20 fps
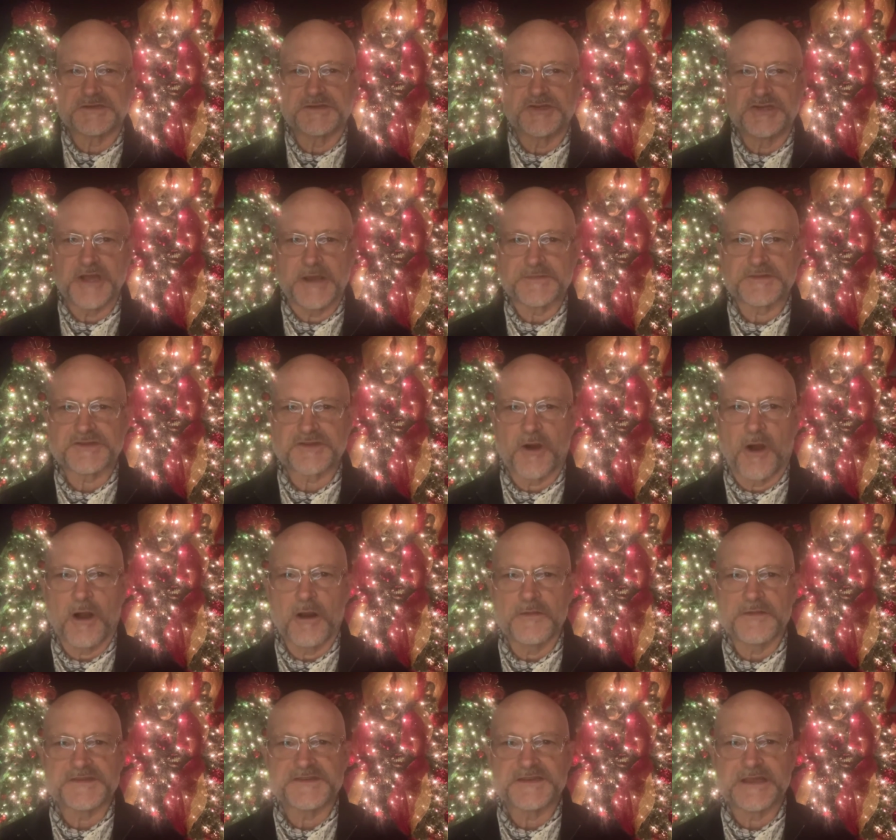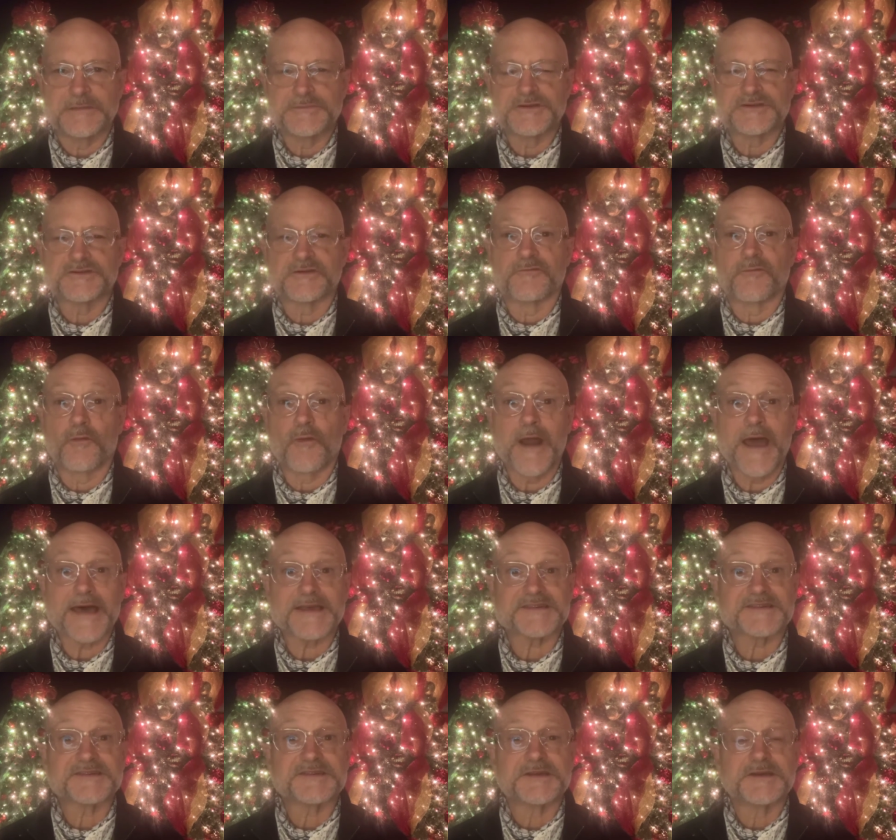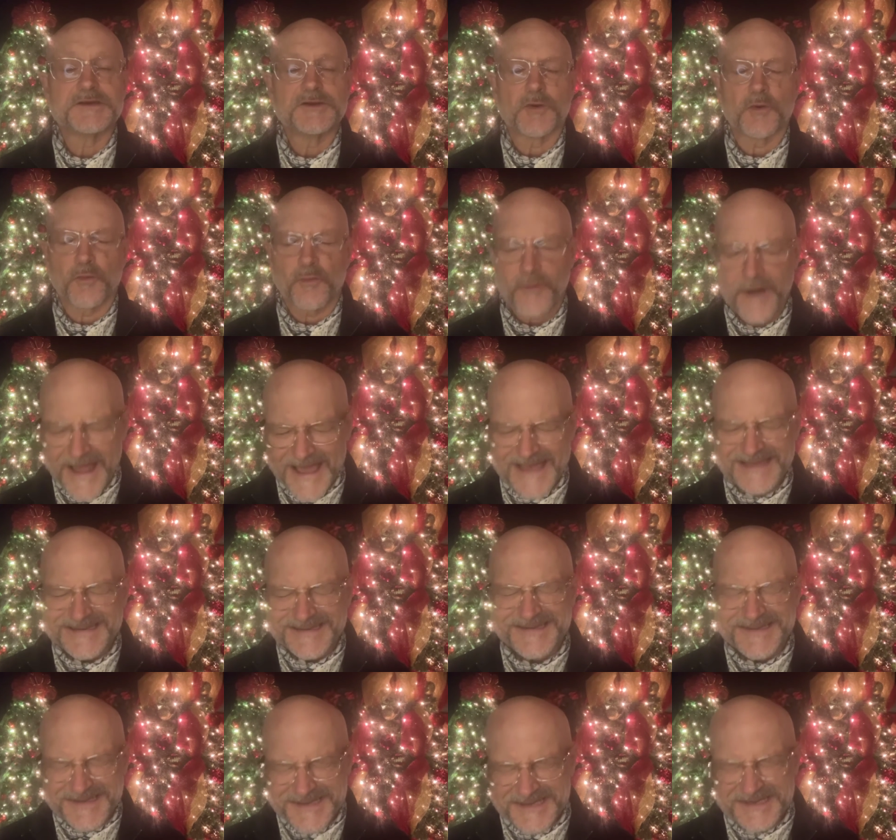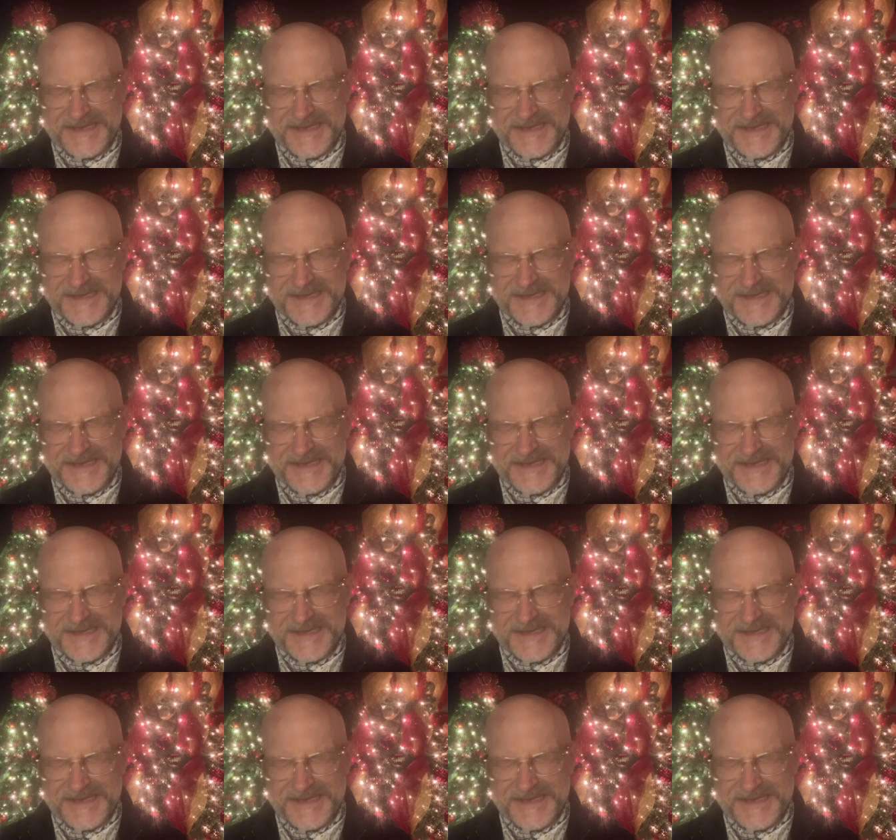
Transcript: jumpstart on the subject of rest. Rest